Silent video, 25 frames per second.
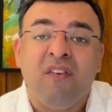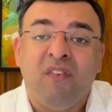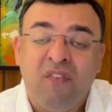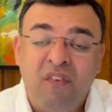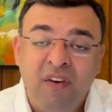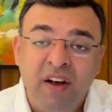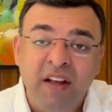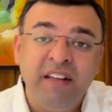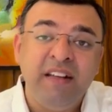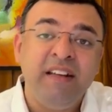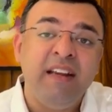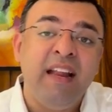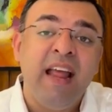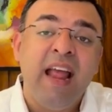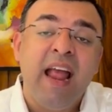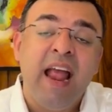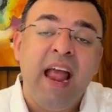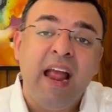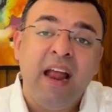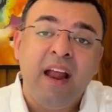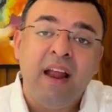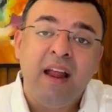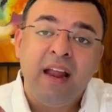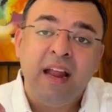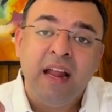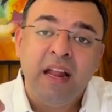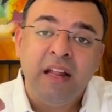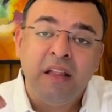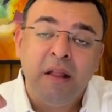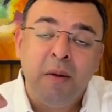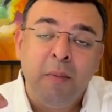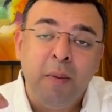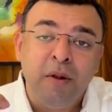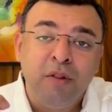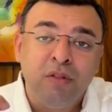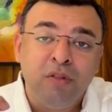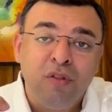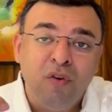First, in the
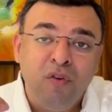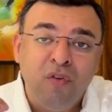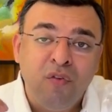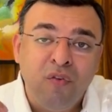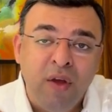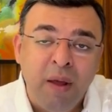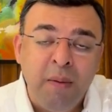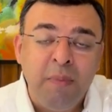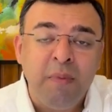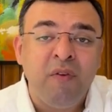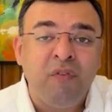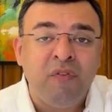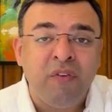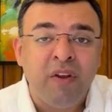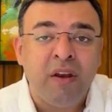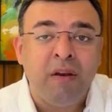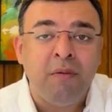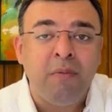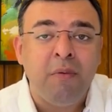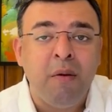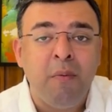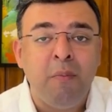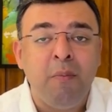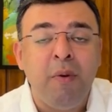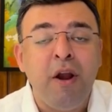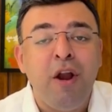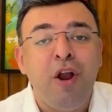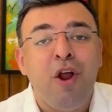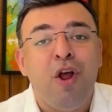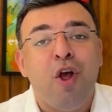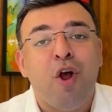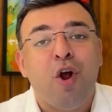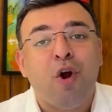month of Feb, if you remember,